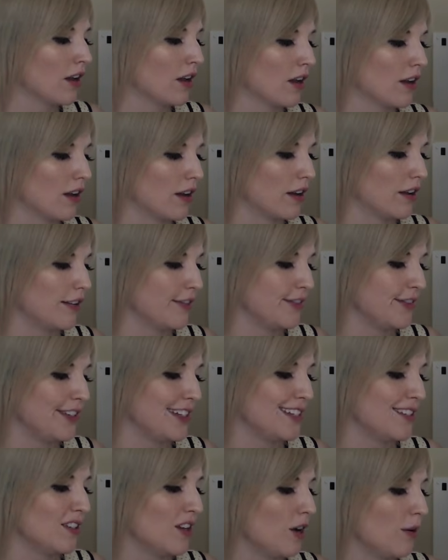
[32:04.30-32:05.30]
that
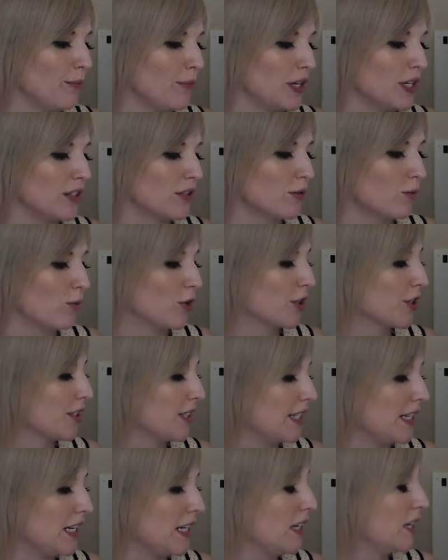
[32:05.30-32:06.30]
these zombies were
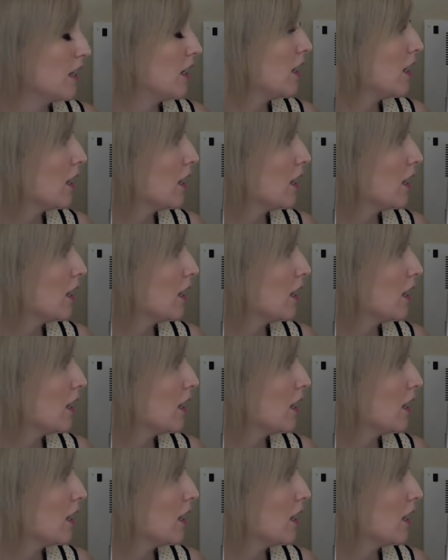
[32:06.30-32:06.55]
seen